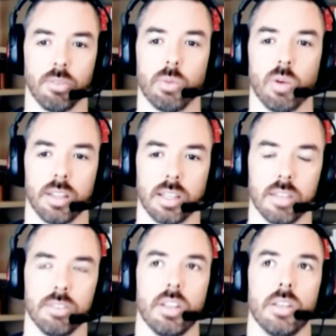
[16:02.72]
So we wanted to
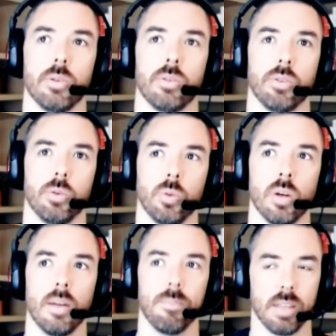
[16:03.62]
continue to
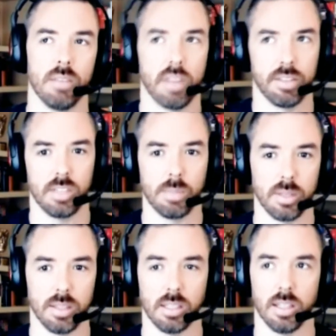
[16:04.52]
invest
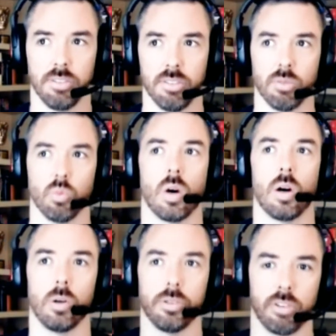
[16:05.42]
deeply in League of Legends
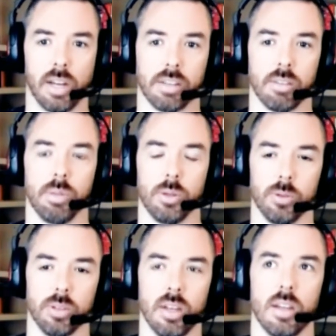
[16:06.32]
while trying to
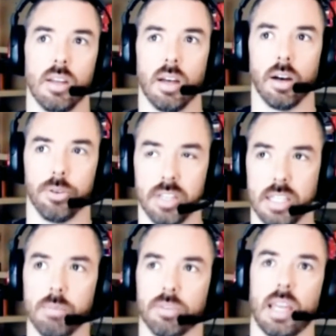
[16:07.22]
build other
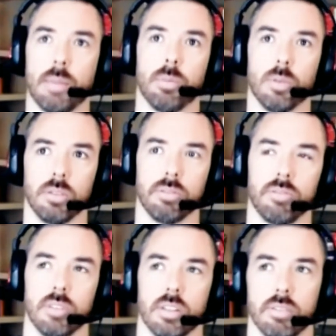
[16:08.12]
teams capable
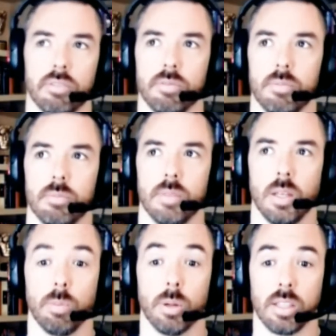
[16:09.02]
of
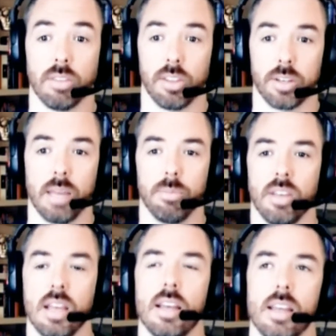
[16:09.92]
building these other
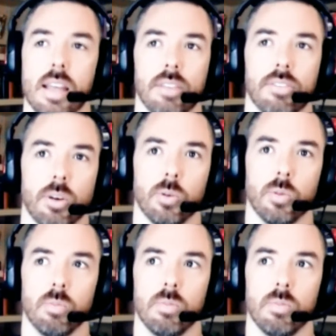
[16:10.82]
games. And so